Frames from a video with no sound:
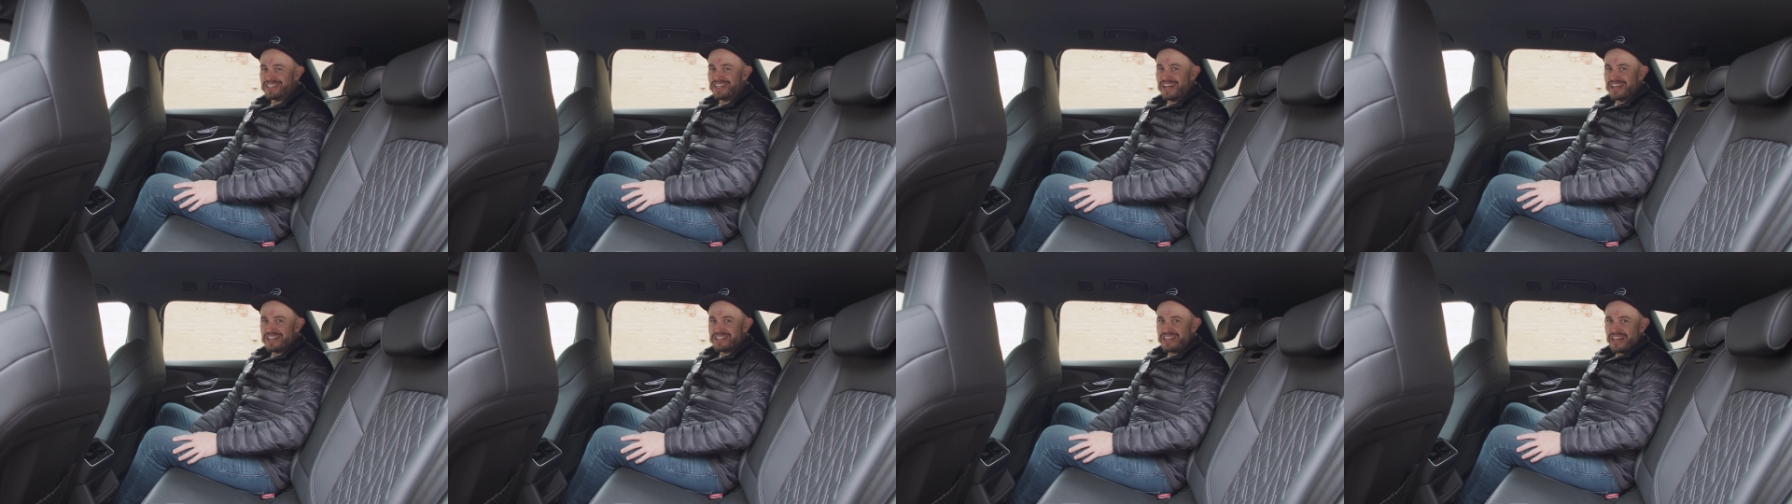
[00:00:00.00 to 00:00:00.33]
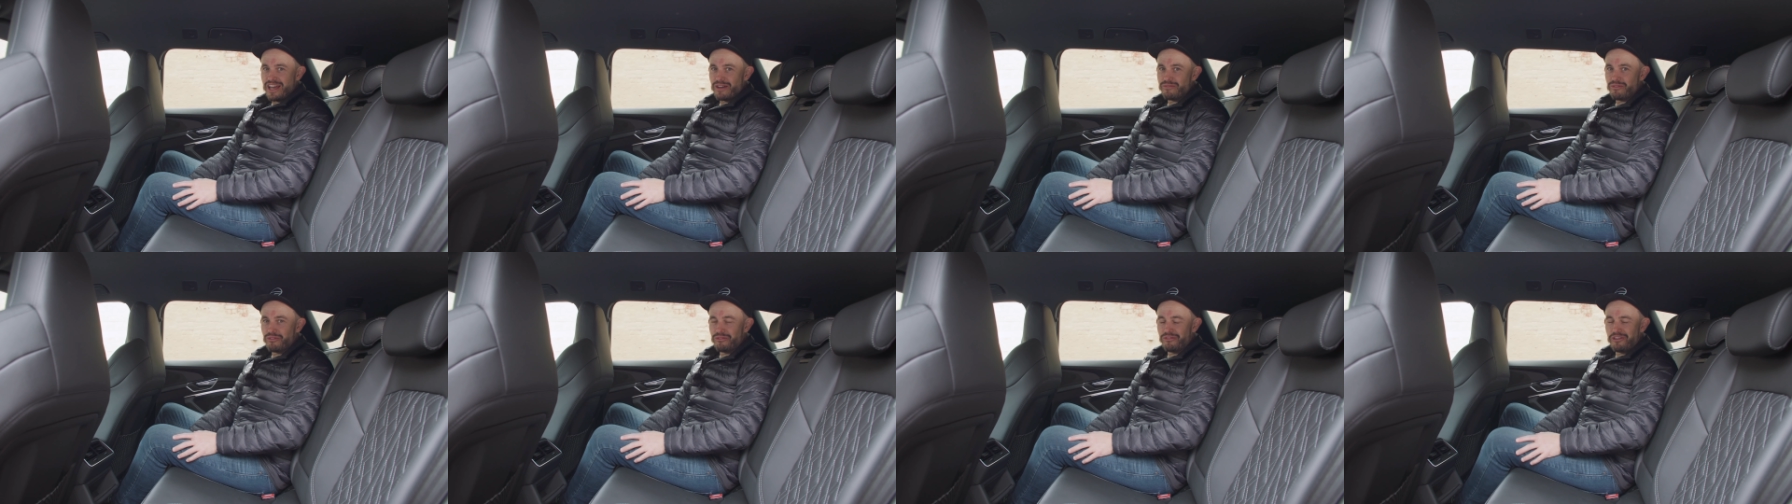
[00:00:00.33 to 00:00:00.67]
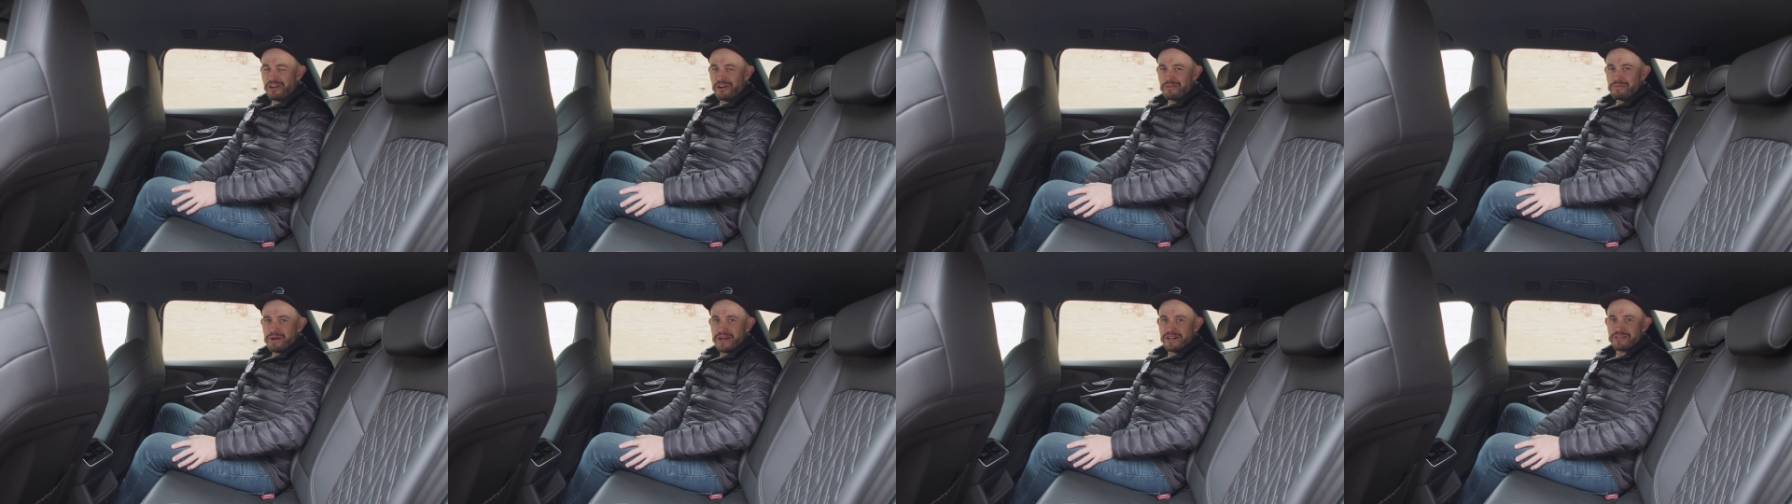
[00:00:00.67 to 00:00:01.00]
it does have a
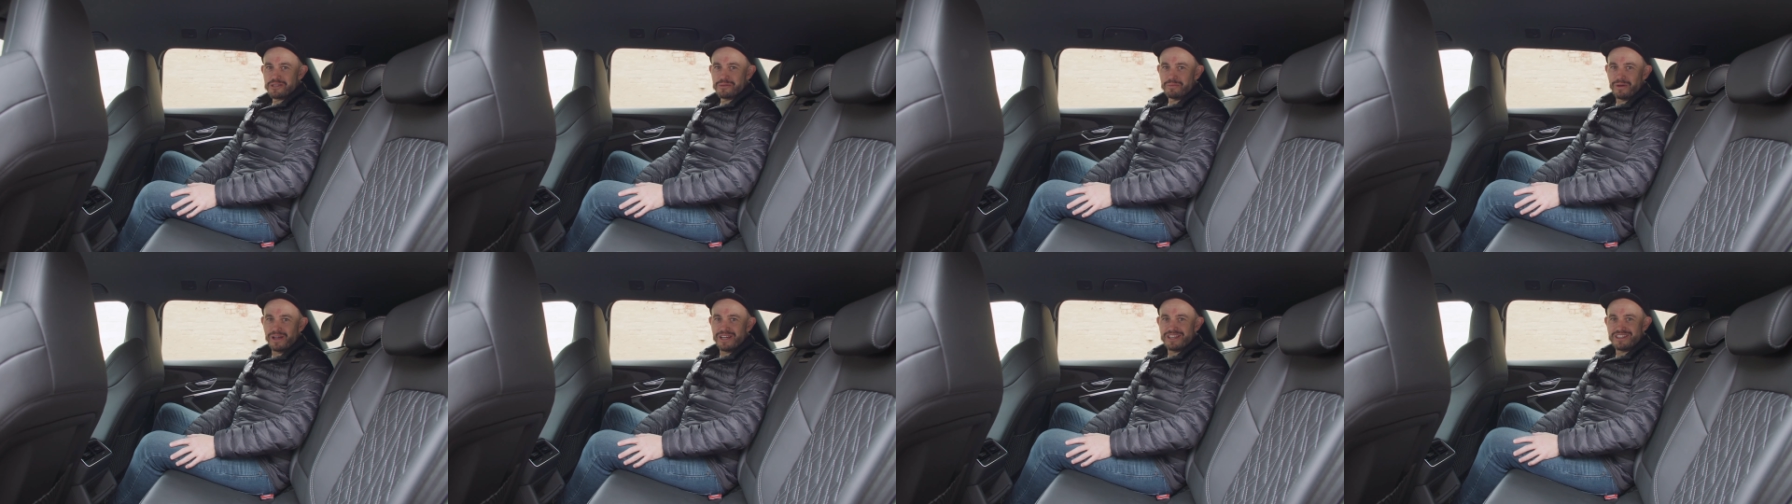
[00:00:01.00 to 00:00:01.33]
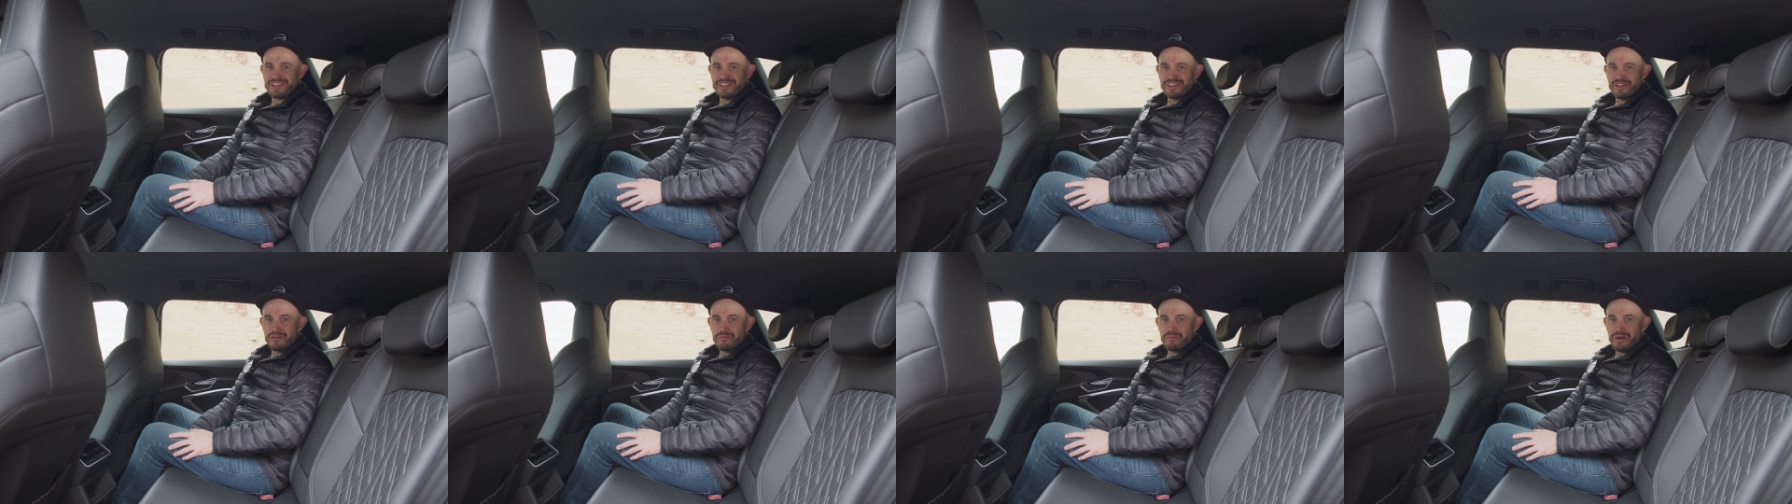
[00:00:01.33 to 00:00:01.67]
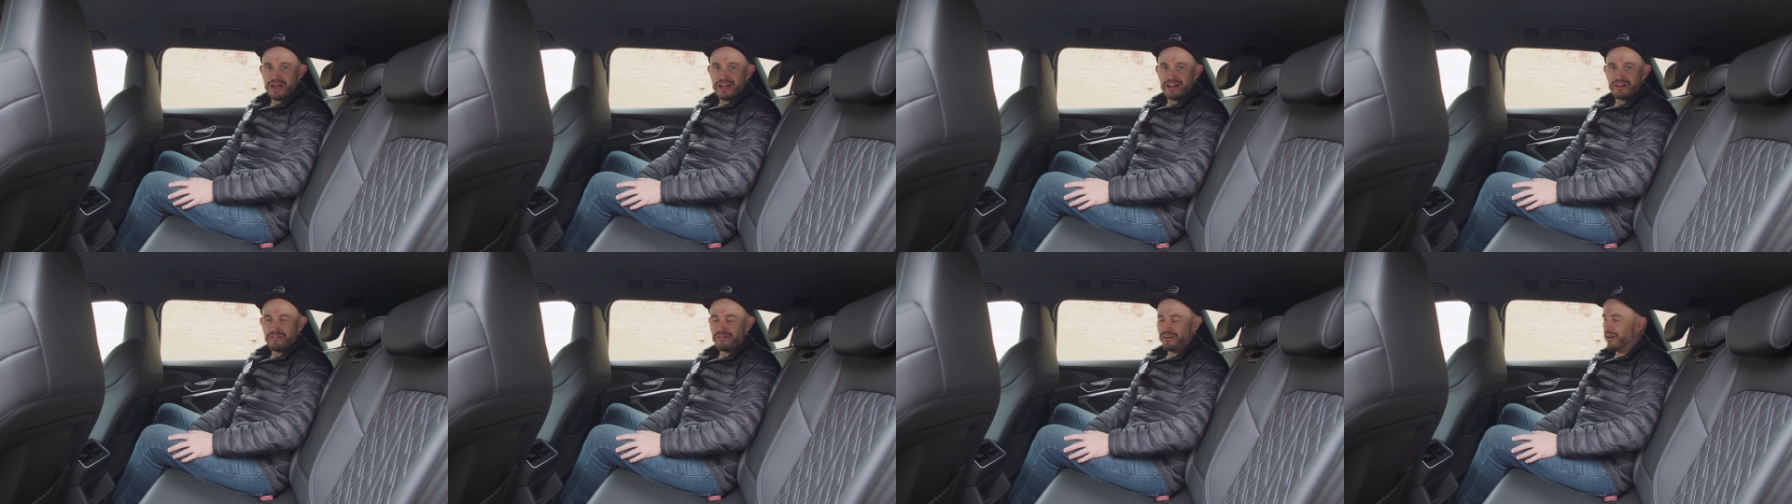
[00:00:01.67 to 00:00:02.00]
fair amount of space in the
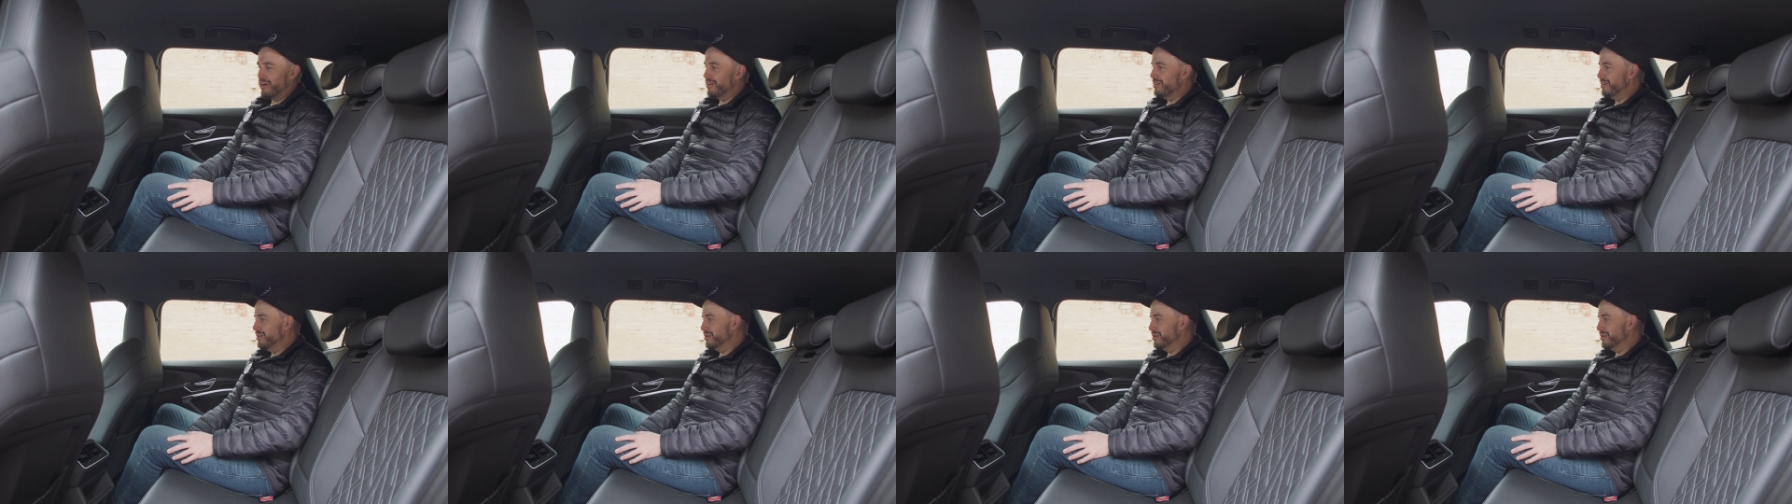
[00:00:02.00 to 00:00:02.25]
back row.